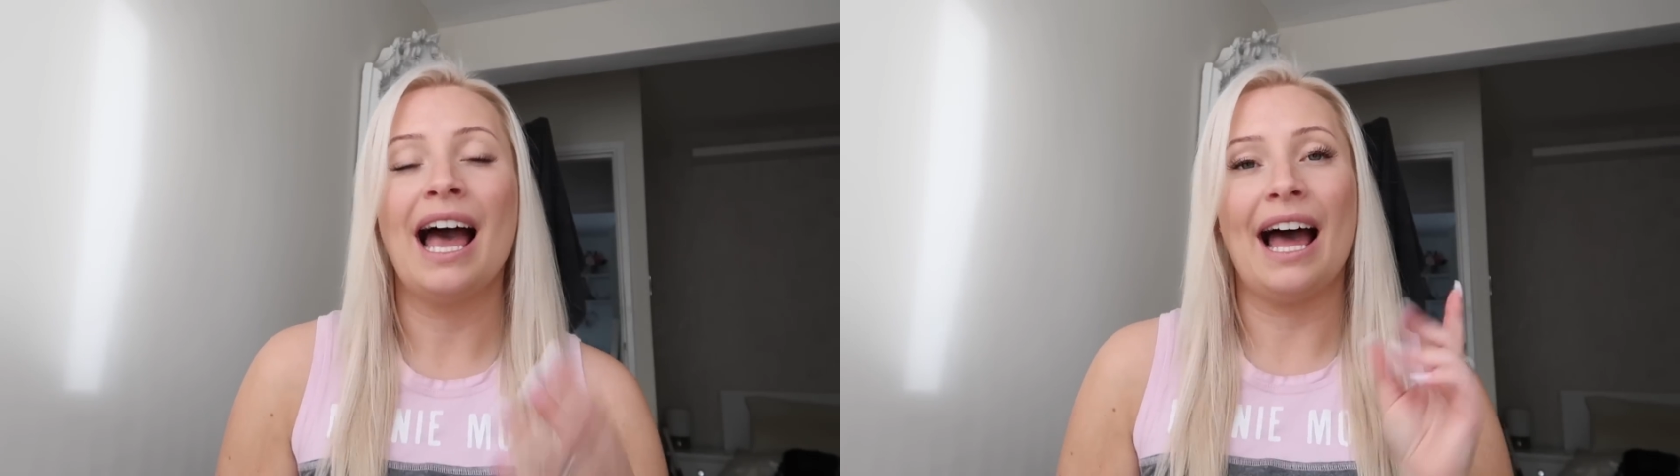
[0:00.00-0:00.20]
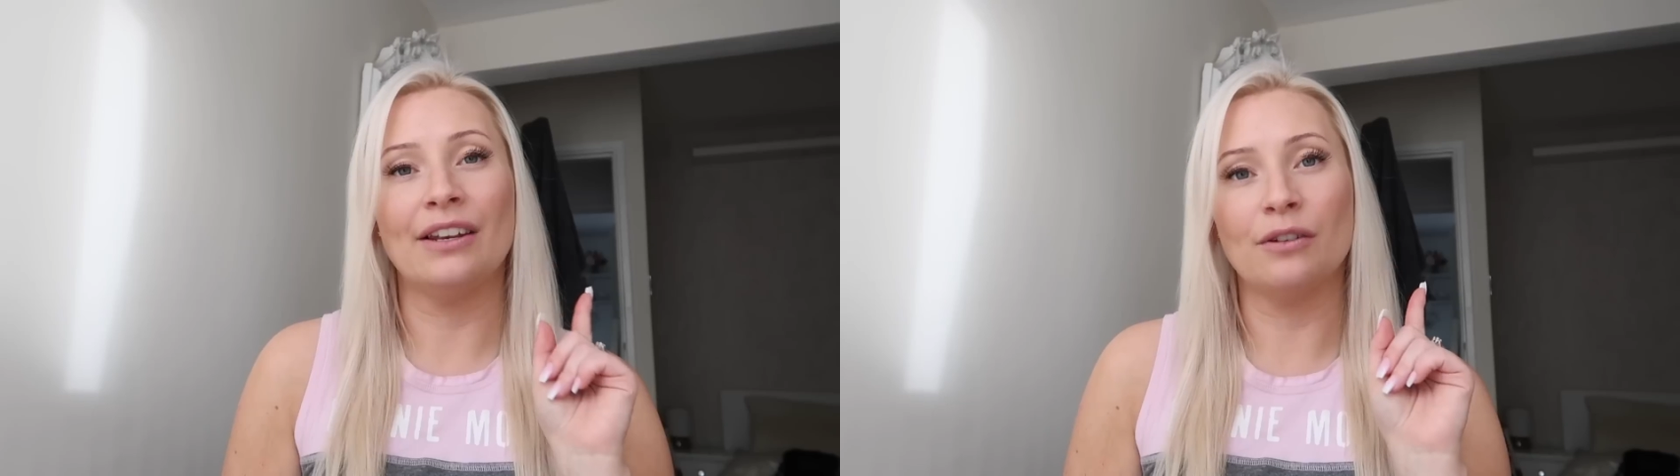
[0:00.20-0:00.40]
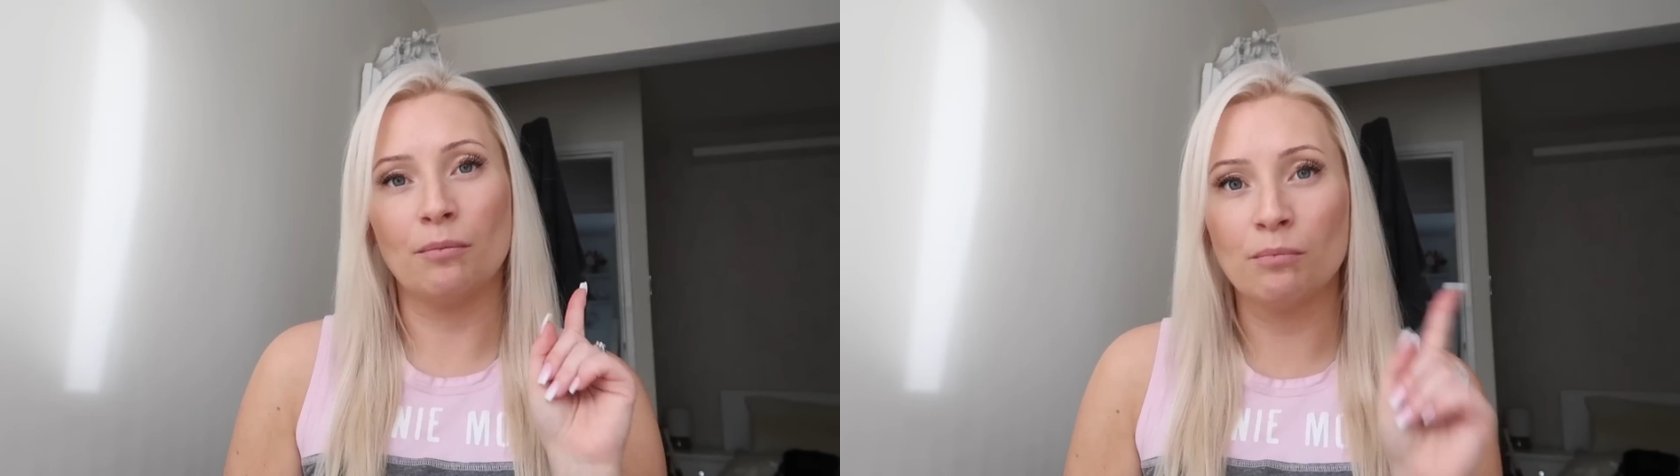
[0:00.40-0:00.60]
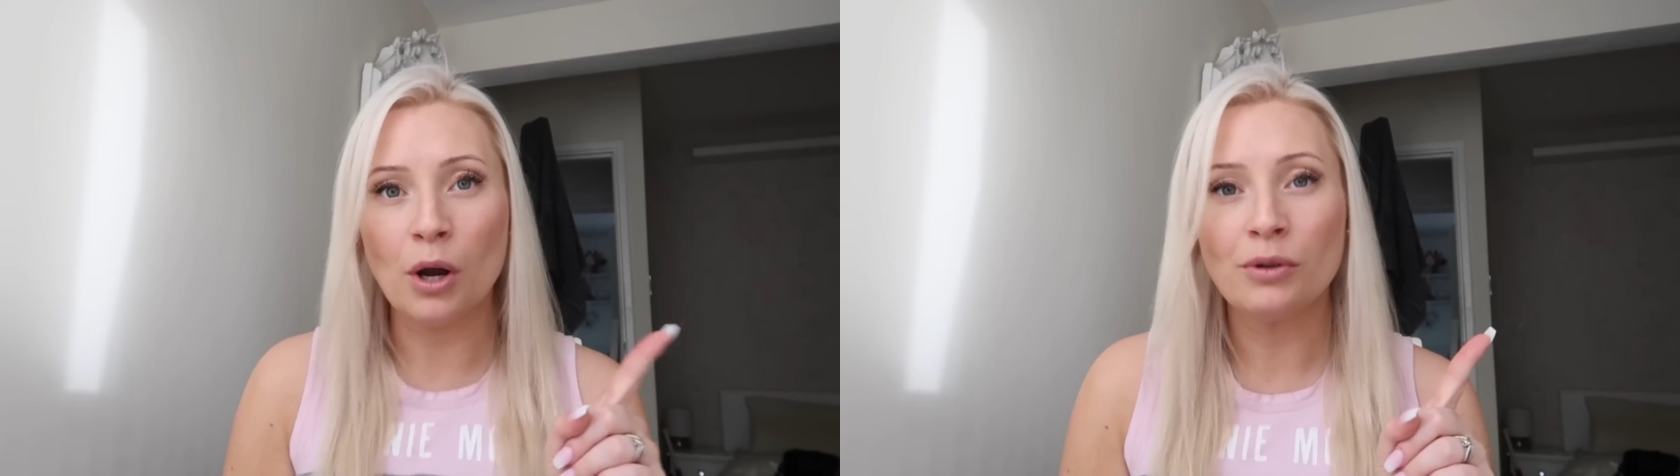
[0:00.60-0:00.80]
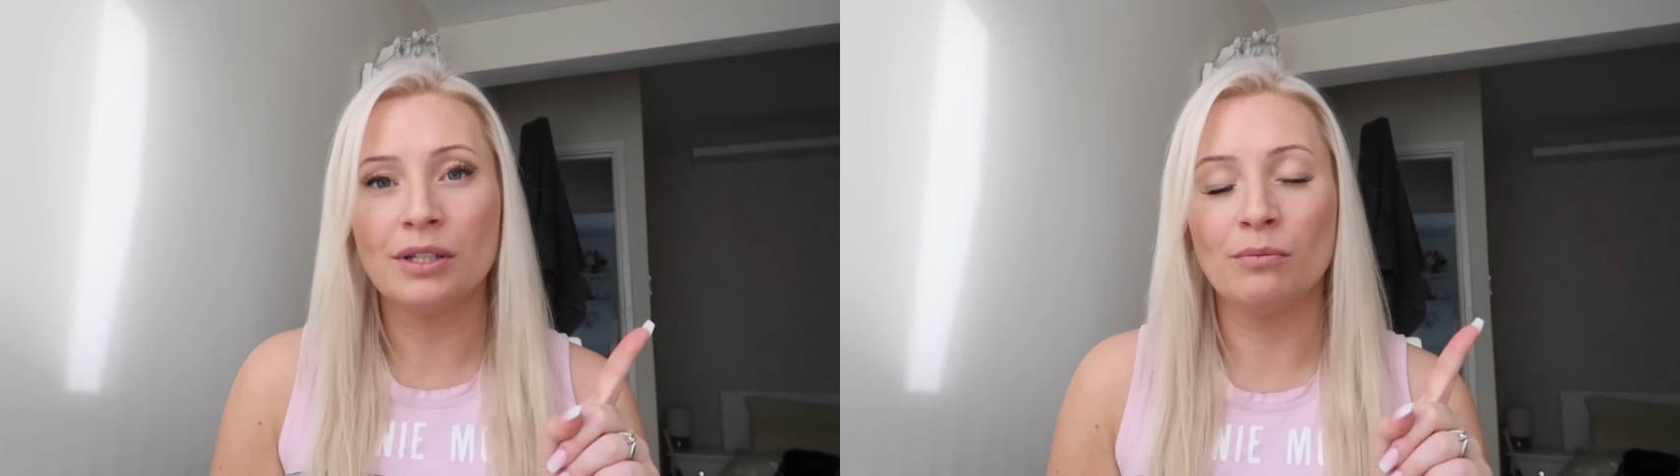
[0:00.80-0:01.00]
and
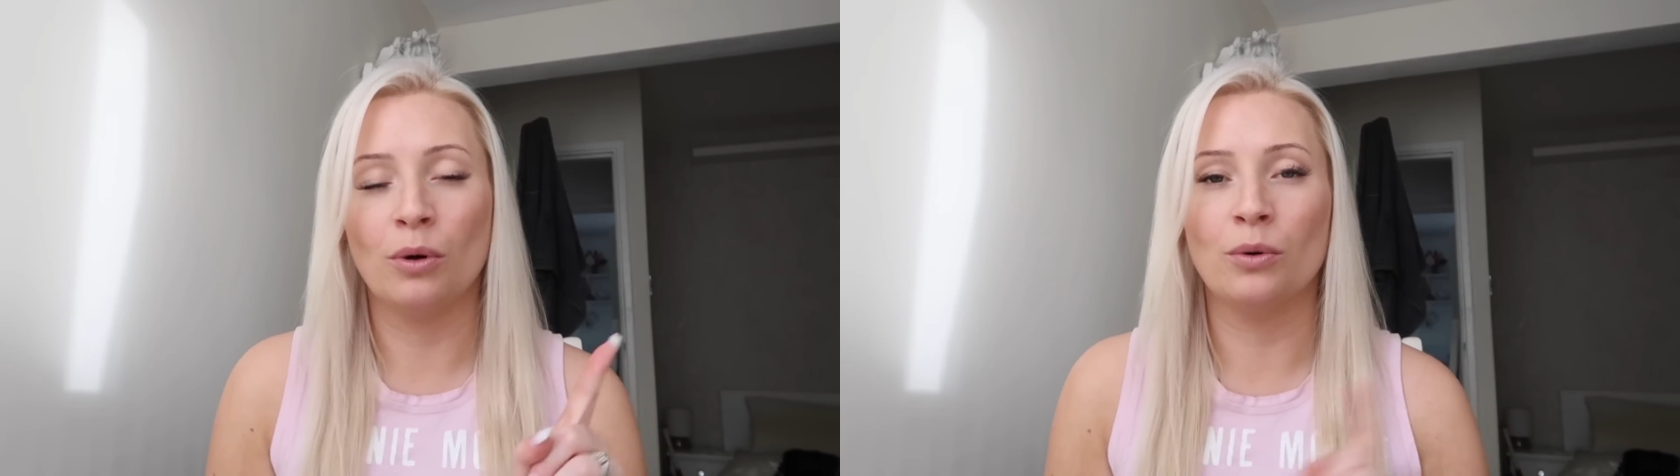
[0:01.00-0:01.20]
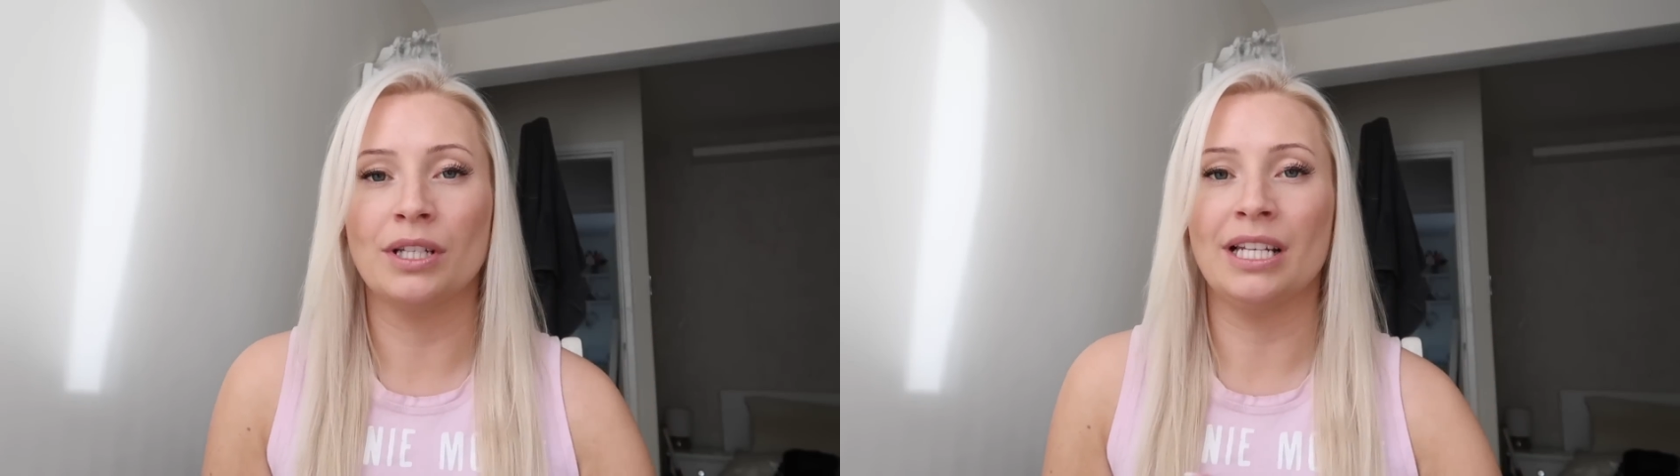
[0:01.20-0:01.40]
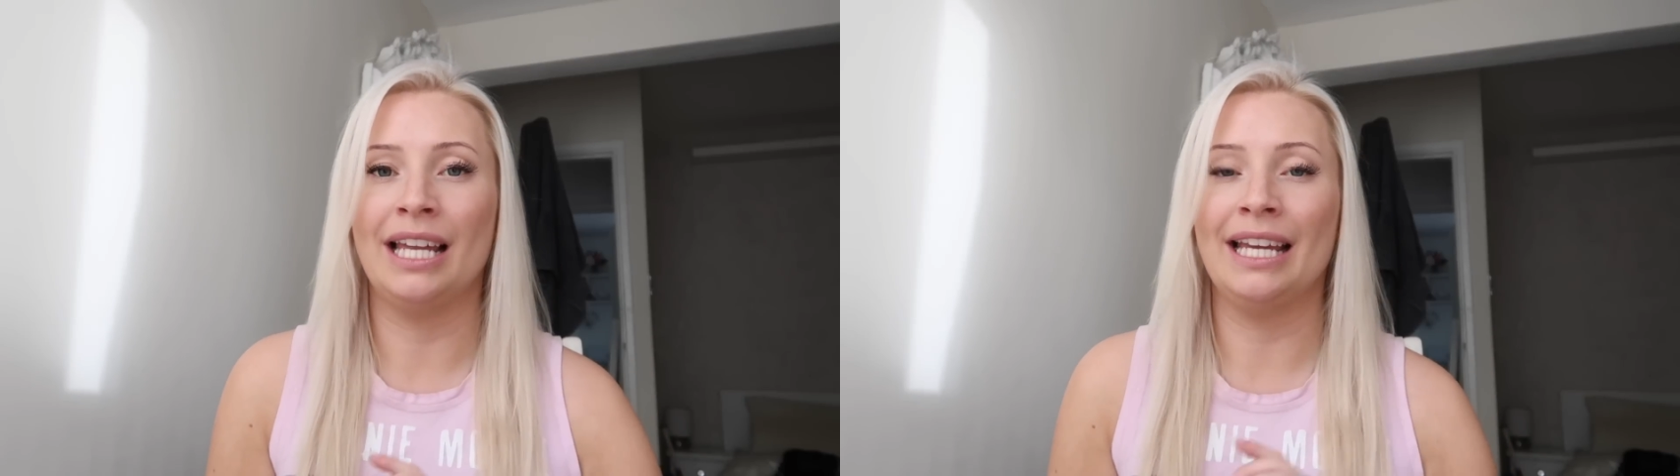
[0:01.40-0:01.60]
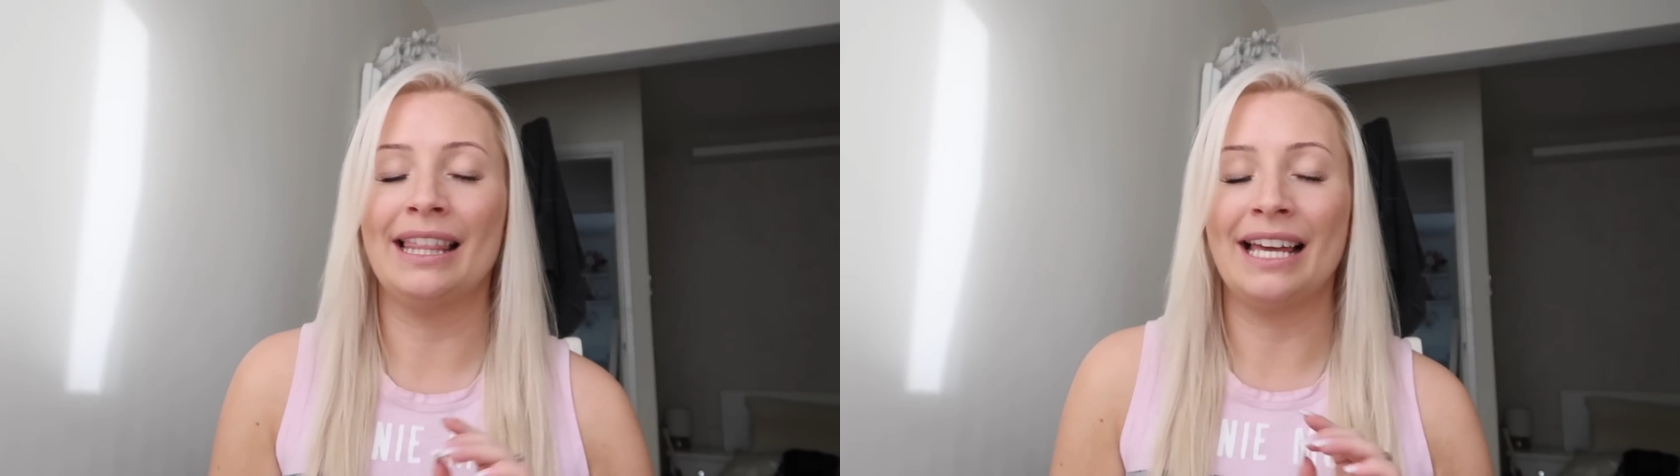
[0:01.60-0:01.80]
most importantly